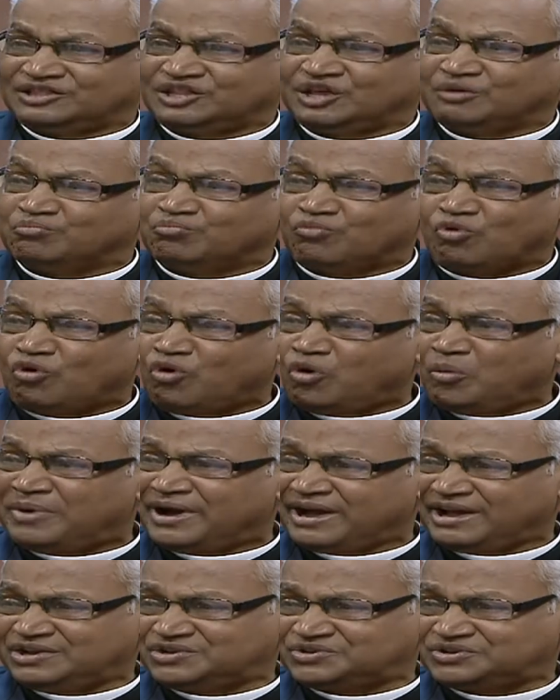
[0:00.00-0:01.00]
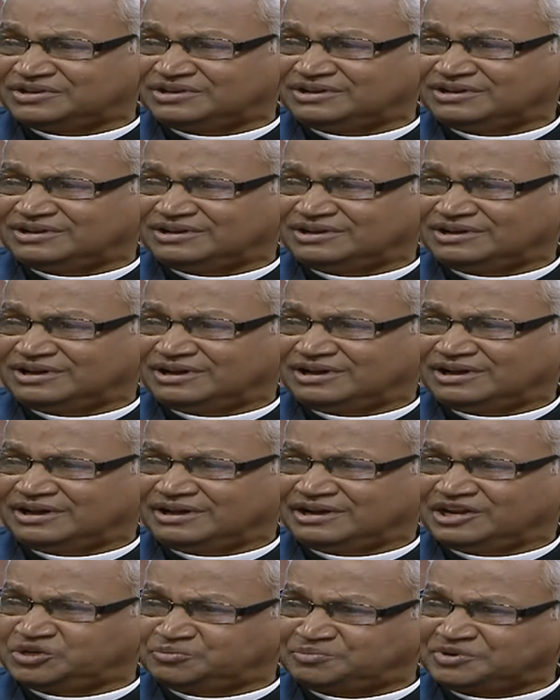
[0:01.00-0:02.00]
uh, the Moabites,
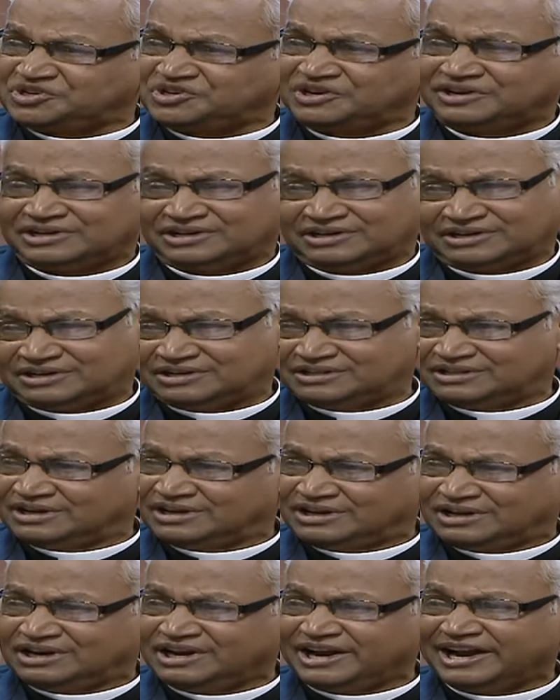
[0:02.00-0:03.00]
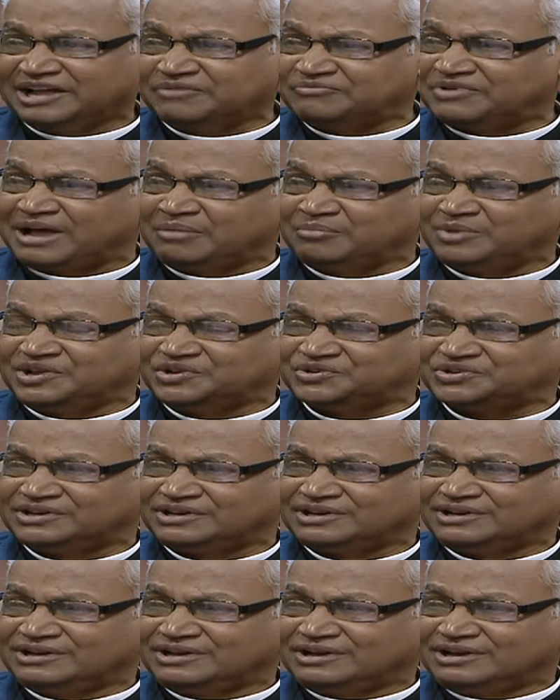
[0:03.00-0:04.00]
and especially the leading
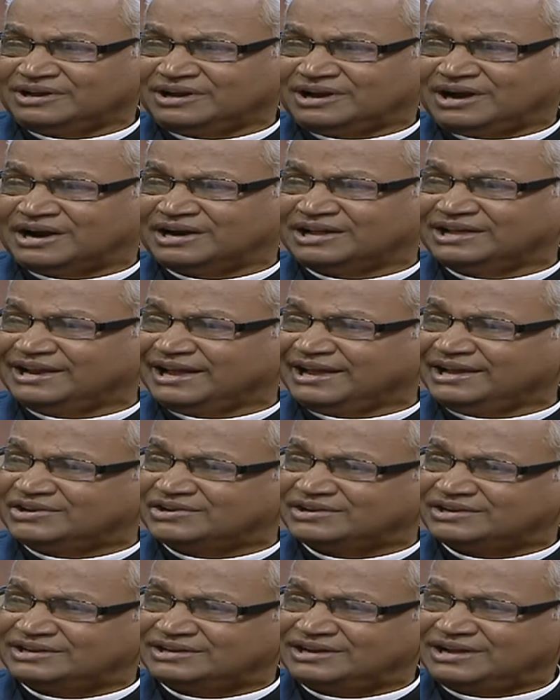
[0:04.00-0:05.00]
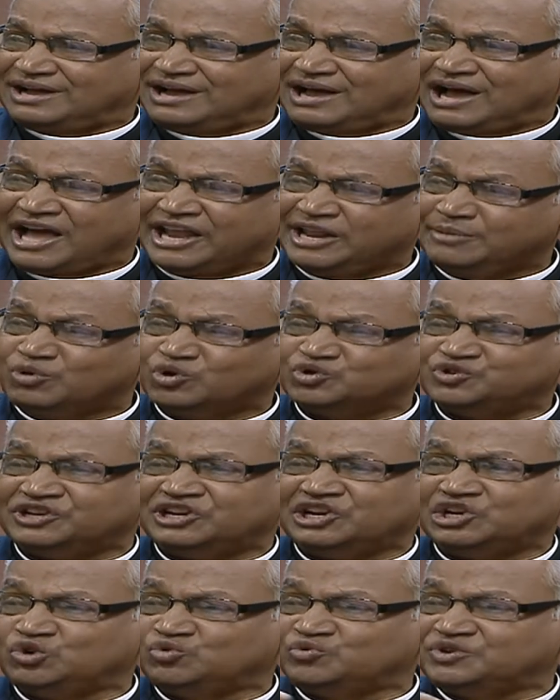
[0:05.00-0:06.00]
families, had great uh,
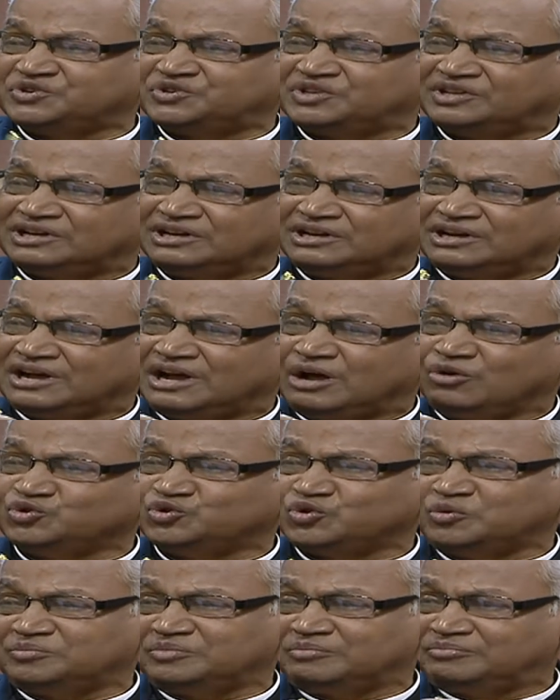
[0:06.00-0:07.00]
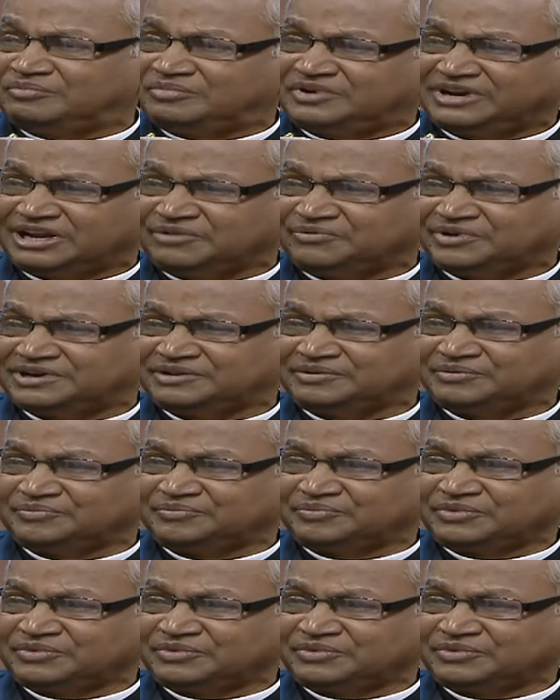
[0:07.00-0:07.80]
animosity towards the house of David.